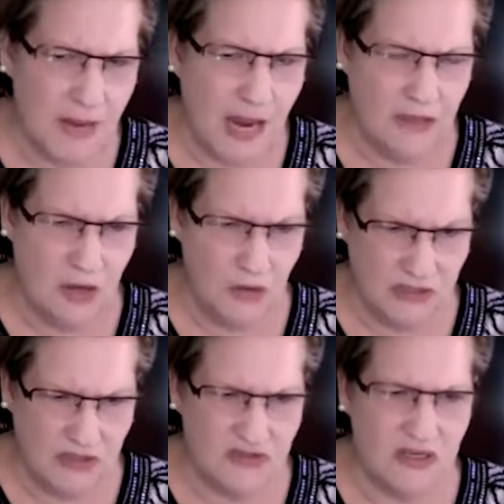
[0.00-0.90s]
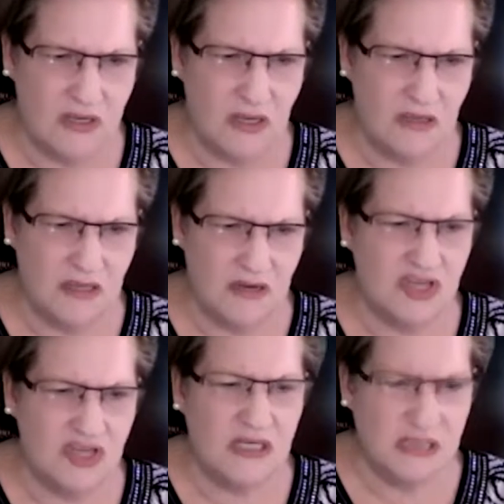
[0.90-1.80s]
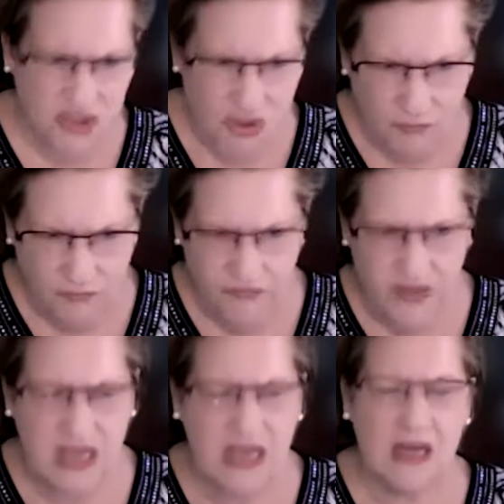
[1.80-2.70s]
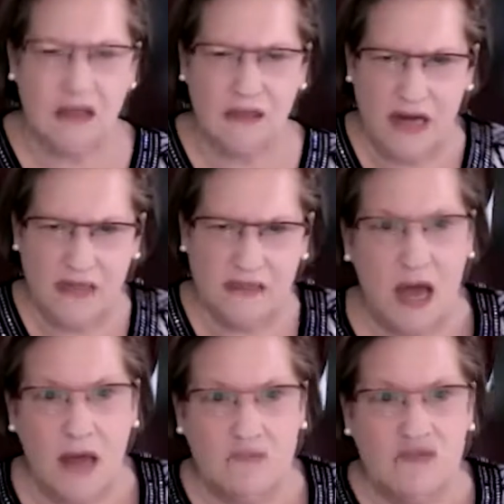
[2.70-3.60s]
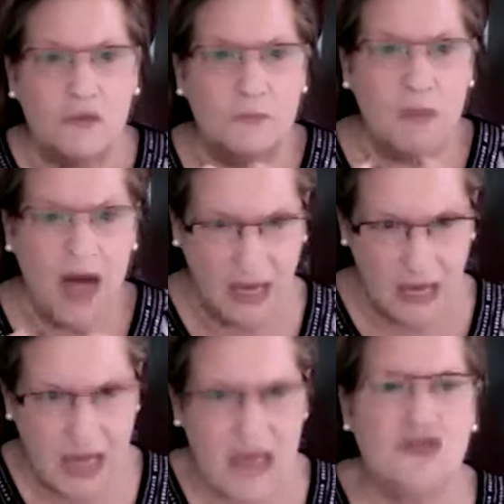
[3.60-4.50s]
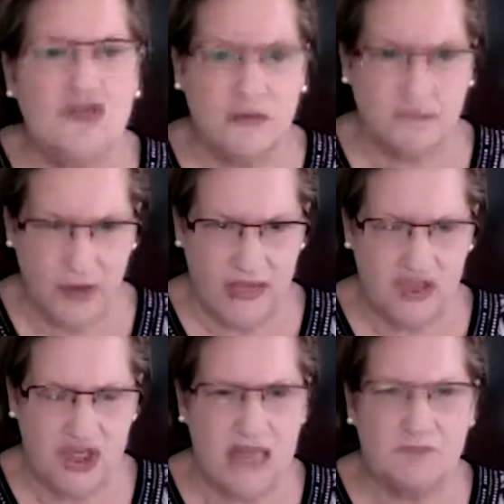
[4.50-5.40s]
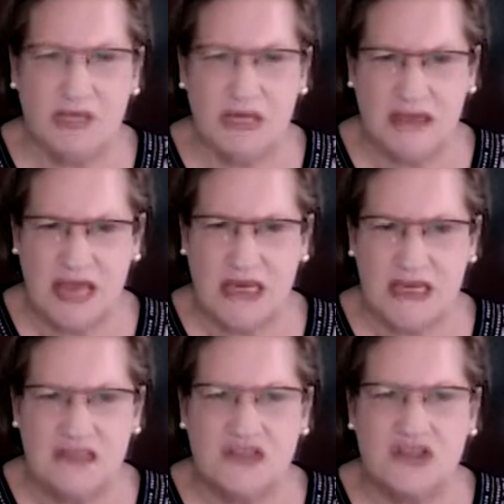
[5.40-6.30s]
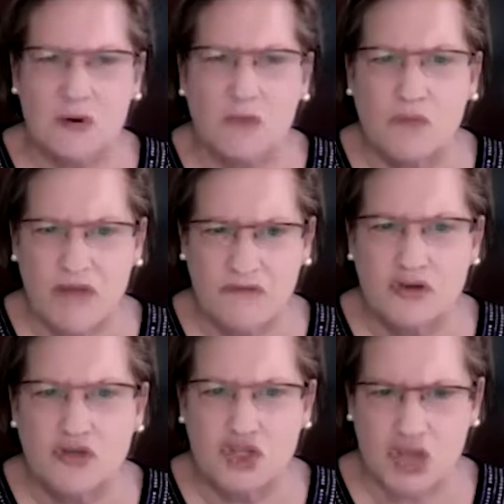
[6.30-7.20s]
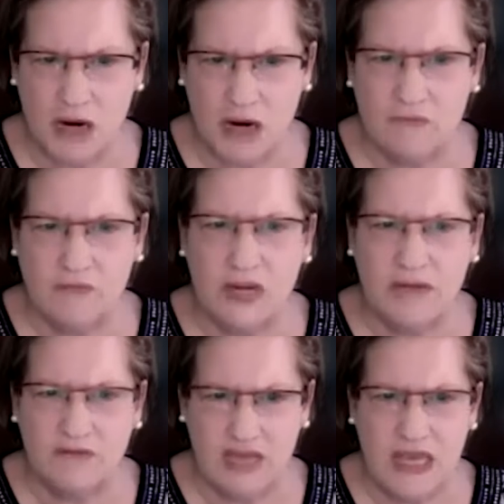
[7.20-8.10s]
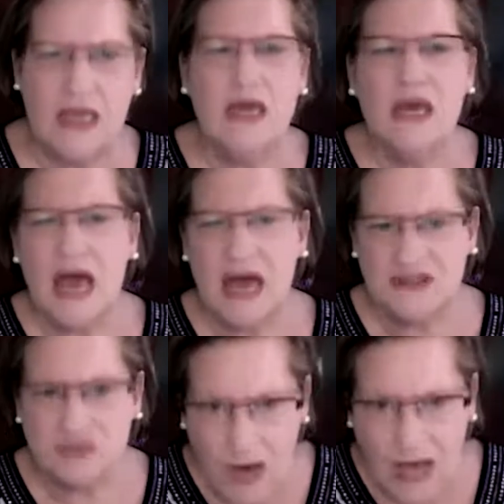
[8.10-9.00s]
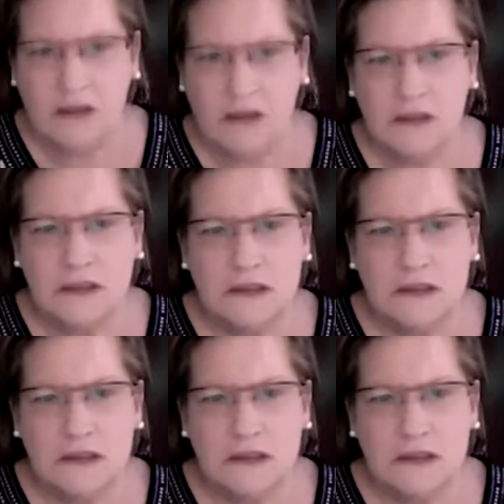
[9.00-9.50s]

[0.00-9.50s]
I know that there's a there's an initial fee a lot of times for buying into the franchise, but then is there a revenue share fee as well?